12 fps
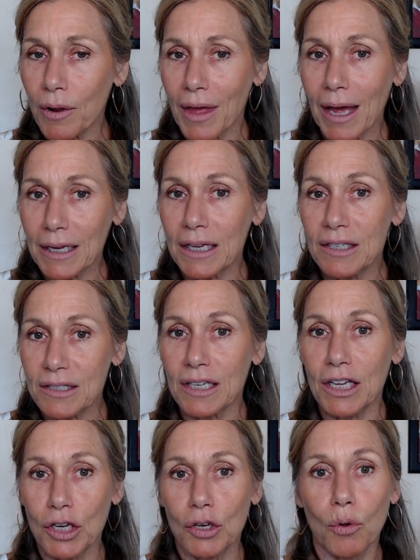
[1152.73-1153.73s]
that is
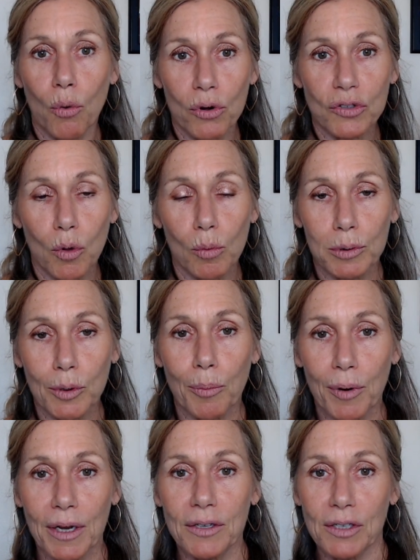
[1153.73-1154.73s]
in your soul
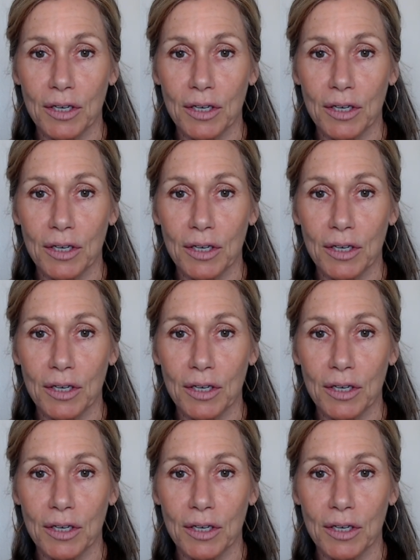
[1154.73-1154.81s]
blueprint,